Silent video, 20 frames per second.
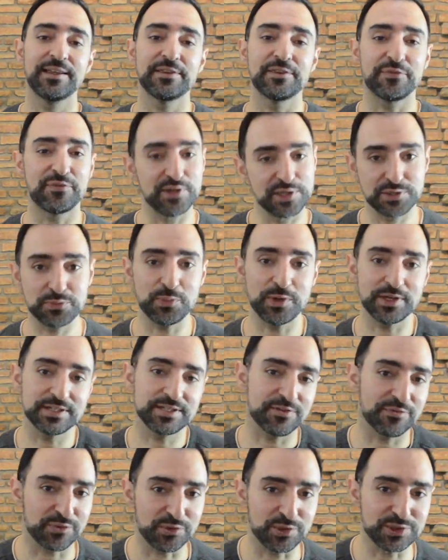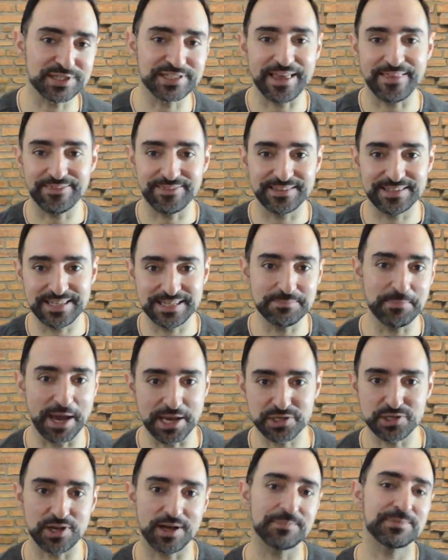The first one is, of course, that this is my
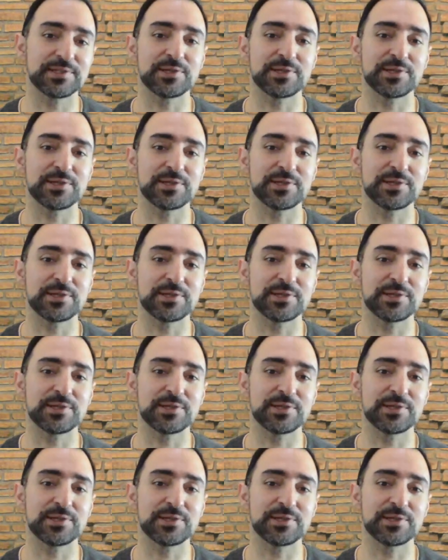job,